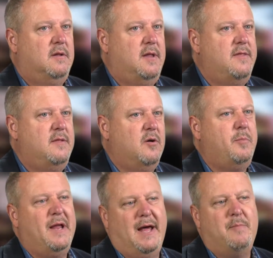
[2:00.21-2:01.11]
then there'll
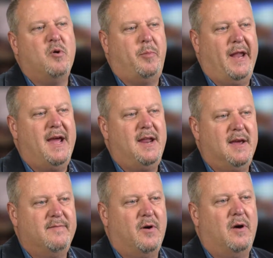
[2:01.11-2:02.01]
be a lot more planning
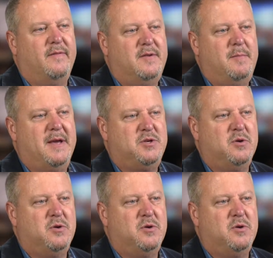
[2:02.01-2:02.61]
involved to make